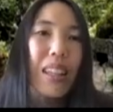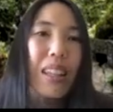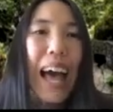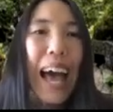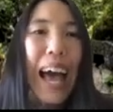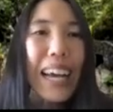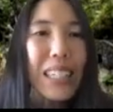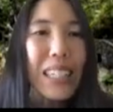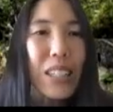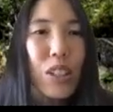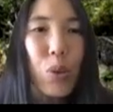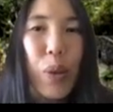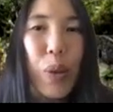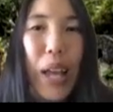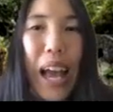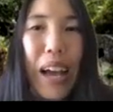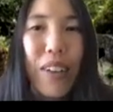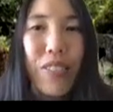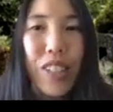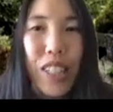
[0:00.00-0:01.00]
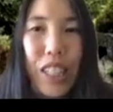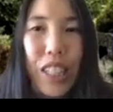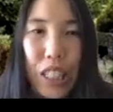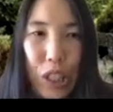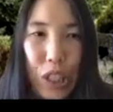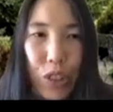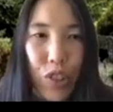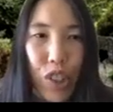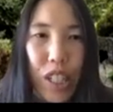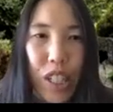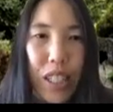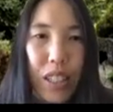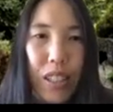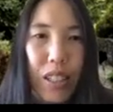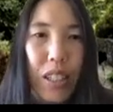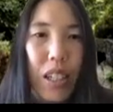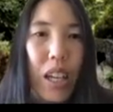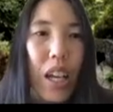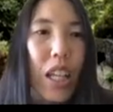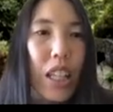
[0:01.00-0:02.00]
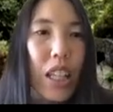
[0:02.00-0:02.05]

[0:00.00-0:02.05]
Last, we have steroids.